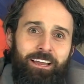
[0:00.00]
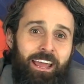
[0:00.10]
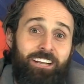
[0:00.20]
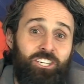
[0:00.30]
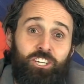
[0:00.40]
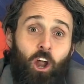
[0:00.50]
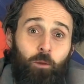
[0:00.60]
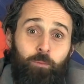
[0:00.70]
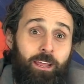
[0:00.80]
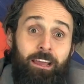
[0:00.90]
In
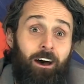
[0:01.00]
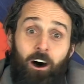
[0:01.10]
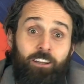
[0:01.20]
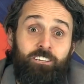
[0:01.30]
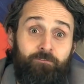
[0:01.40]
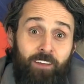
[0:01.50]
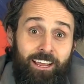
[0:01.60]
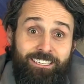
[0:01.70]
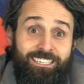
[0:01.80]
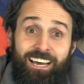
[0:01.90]
Sharpie, on his
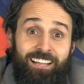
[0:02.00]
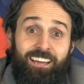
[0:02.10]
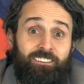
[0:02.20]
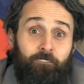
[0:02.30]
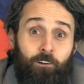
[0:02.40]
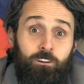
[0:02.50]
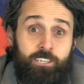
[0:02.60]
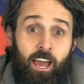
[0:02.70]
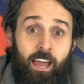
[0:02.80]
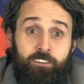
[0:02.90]
face, like the
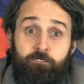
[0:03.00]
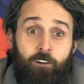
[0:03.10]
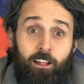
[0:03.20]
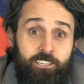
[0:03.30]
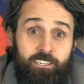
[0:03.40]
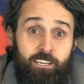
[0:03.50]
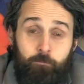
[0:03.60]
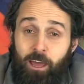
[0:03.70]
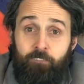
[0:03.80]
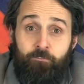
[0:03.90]
first guy to fall
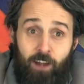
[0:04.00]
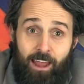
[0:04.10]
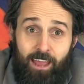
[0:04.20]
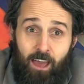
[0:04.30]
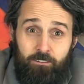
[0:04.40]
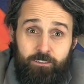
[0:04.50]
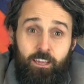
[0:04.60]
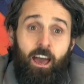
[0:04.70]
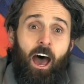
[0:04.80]
asleep at a frat house.